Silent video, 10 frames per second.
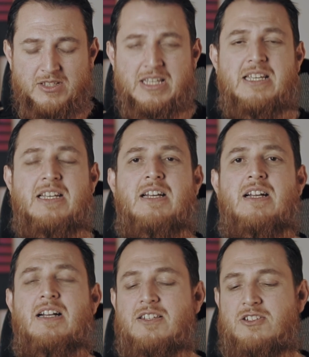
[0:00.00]
Okay.
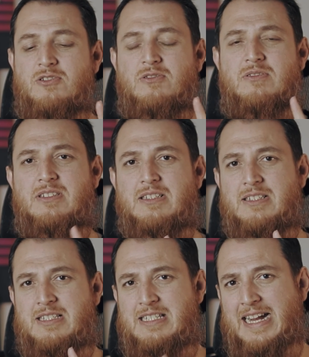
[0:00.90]
So
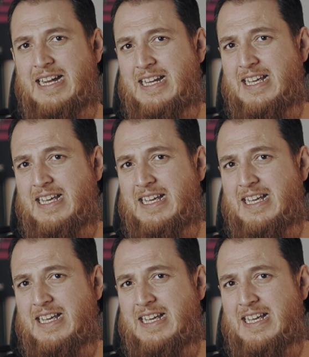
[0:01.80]
second